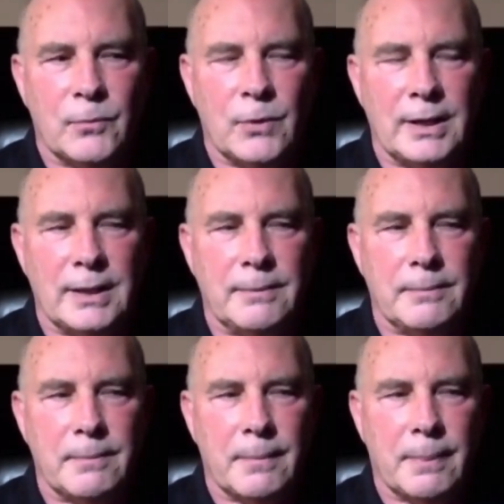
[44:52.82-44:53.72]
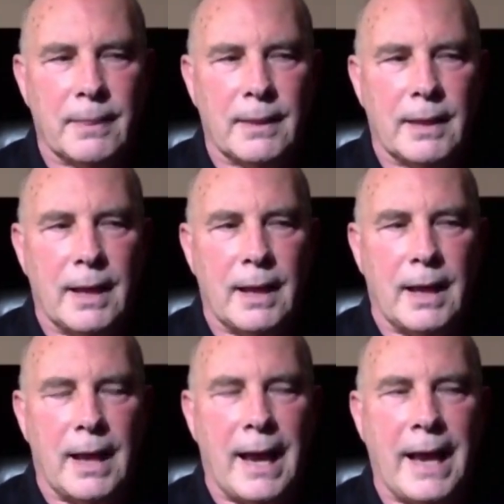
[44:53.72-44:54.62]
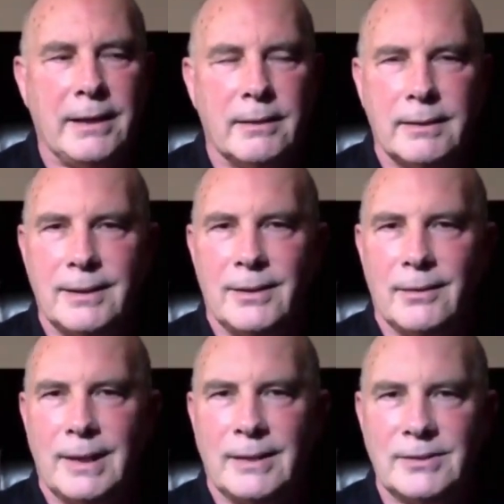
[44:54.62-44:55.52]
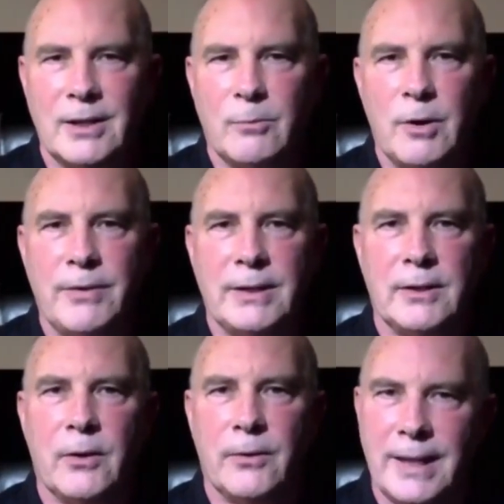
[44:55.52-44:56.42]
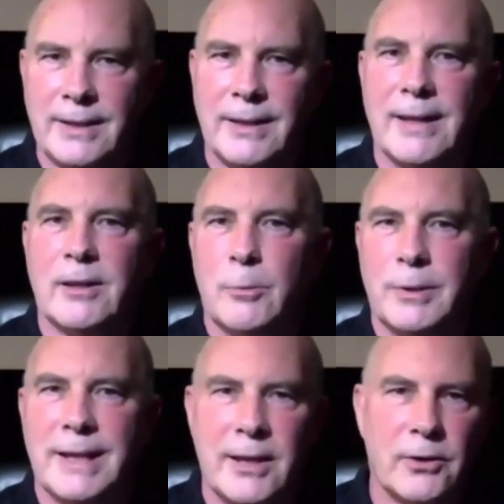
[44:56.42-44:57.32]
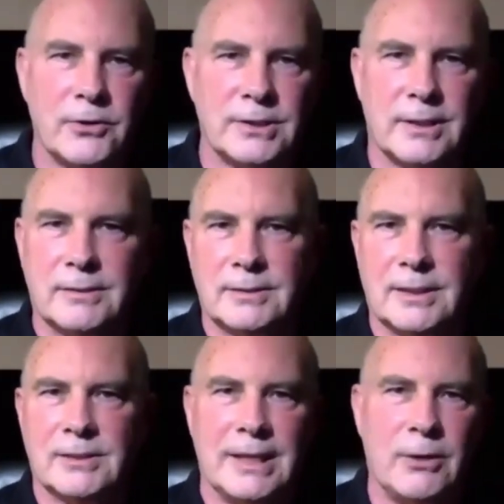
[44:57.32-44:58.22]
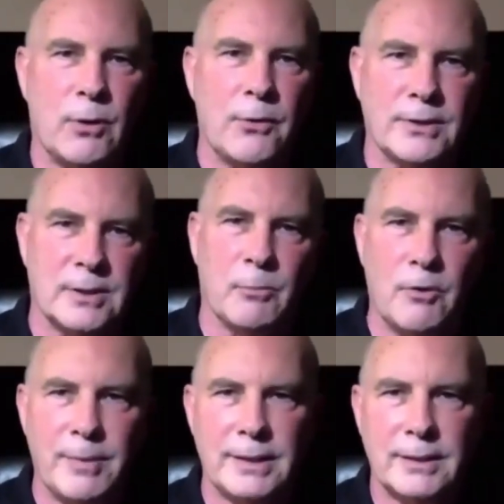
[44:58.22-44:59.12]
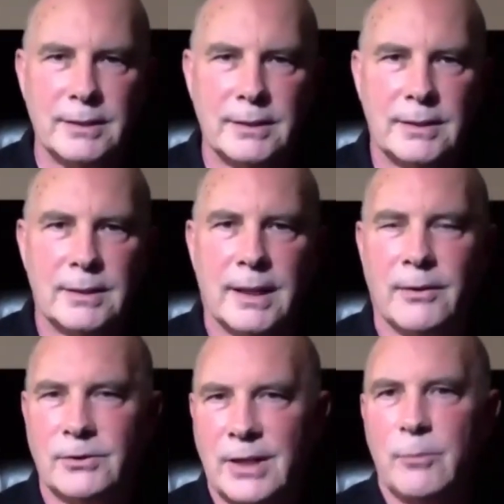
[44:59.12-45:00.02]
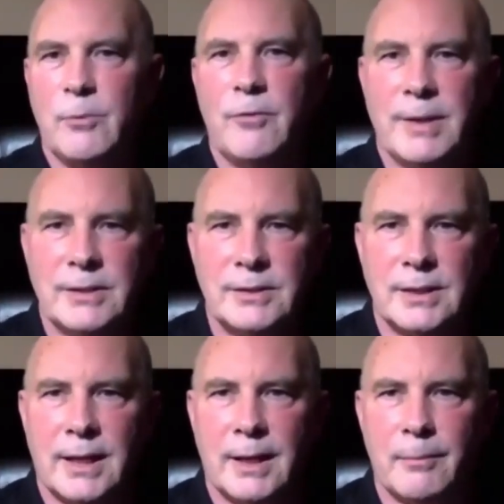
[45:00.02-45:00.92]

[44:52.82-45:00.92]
really, I did, in a single movie to go into the particulars, because degrowth is a movement and there's other movements.